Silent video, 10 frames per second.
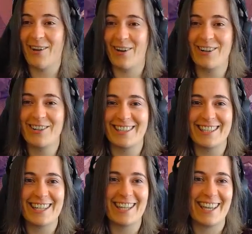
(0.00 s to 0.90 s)
on your
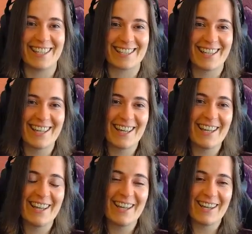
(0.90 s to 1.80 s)
DS.
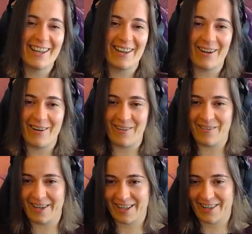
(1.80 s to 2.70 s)
Oh
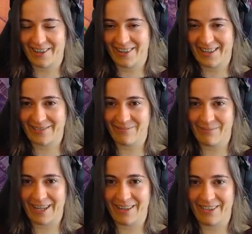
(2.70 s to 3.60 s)
my god, that's
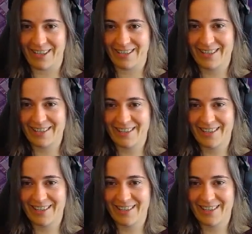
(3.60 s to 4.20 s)
marvelous.